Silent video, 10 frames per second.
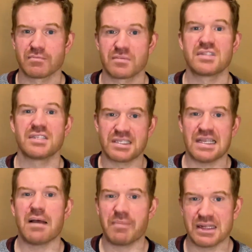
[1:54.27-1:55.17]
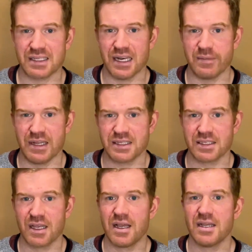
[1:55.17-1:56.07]
to set better limits,
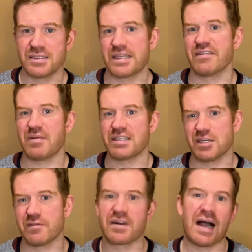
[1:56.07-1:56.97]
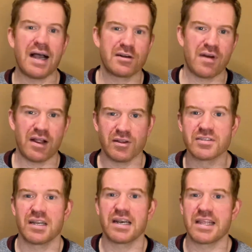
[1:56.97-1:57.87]
to give myself guide rails
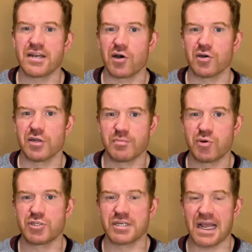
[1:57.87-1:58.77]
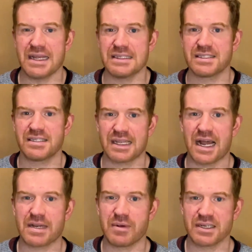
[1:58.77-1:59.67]
to lean on and push against to
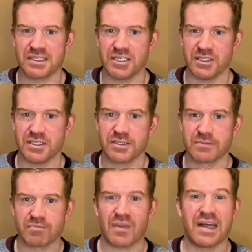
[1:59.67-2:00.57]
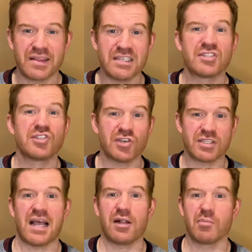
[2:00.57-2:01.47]
guide my decisions. And this does
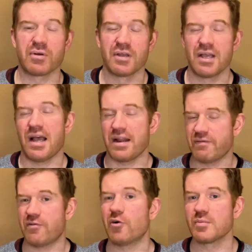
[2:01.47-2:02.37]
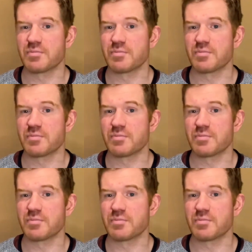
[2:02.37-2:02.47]
help, and it forms